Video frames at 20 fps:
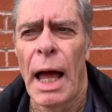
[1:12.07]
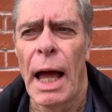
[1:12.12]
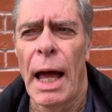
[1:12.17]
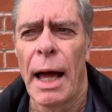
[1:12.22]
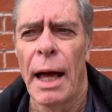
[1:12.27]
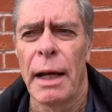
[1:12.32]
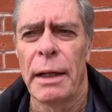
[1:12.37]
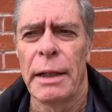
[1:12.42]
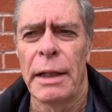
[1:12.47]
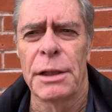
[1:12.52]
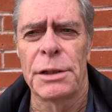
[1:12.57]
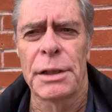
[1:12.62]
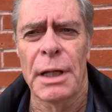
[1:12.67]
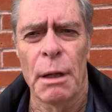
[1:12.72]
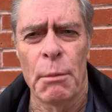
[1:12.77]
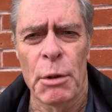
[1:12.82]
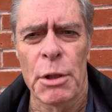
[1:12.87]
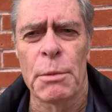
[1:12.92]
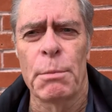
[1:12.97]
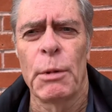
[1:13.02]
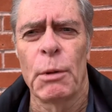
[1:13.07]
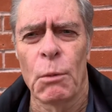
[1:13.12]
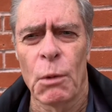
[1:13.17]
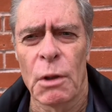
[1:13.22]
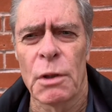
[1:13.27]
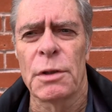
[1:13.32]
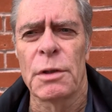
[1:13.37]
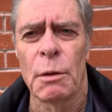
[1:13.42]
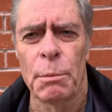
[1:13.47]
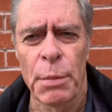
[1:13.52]
And the establishment
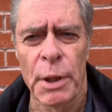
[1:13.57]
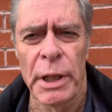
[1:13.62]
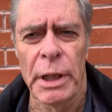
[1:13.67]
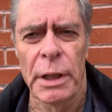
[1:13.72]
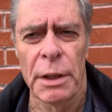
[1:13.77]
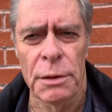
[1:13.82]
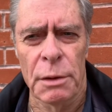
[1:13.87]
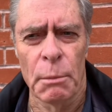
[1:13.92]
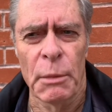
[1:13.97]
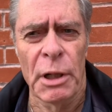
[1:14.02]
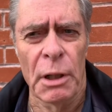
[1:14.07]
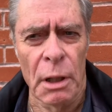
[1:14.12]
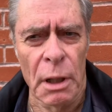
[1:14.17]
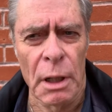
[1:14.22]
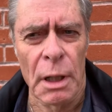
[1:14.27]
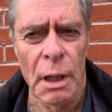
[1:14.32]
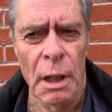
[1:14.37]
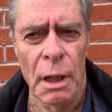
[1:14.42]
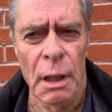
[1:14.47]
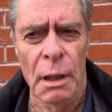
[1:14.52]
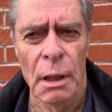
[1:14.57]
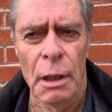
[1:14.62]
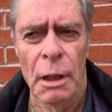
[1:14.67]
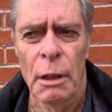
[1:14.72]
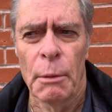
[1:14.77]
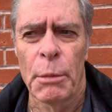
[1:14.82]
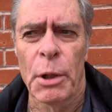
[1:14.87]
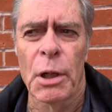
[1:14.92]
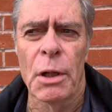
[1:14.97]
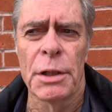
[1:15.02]
wants to please America
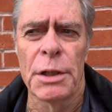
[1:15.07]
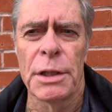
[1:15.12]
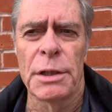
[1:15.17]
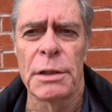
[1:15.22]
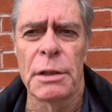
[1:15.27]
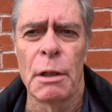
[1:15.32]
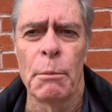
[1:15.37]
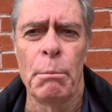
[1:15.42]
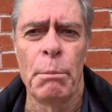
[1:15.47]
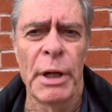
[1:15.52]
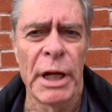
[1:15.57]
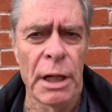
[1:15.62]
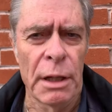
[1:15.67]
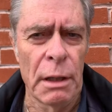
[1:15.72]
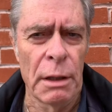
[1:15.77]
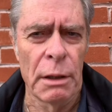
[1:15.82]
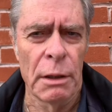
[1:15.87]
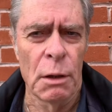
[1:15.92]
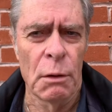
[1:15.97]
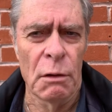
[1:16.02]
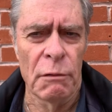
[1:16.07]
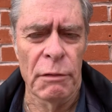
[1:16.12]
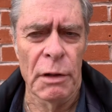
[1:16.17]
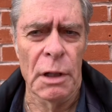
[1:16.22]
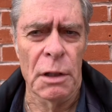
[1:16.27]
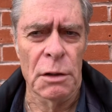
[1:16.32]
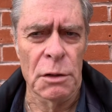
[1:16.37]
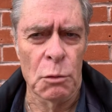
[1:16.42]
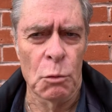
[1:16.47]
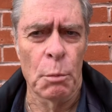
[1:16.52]
because it's the big
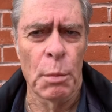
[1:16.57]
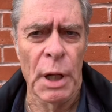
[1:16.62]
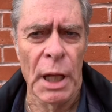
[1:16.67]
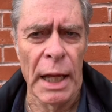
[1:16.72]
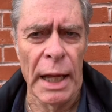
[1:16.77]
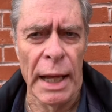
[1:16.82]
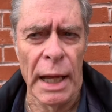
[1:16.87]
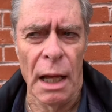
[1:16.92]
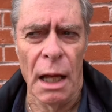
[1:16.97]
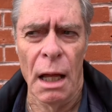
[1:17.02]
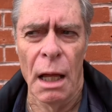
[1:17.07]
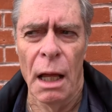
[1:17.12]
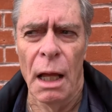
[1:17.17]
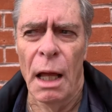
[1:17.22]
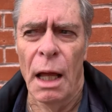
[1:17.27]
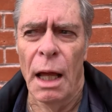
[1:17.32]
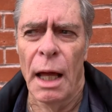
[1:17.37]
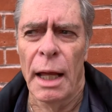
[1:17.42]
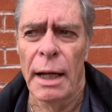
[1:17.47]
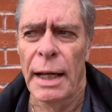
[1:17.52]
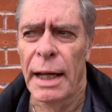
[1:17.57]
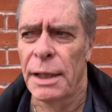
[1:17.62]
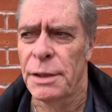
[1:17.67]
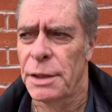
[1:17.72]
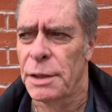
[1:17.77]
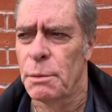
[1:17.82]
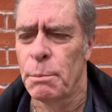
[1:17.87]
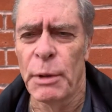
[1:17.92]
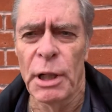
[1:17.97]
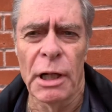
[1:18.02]
universal player and has
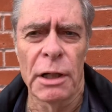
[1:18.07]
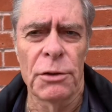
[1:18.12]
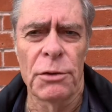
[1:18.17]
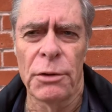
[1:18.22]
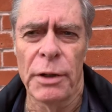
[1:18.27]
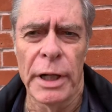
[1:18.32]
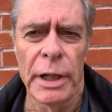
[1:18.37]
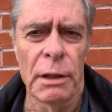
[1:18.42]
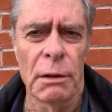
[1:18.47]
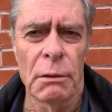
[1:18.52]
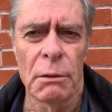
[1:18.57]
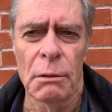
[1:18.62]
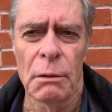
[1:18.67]
its military in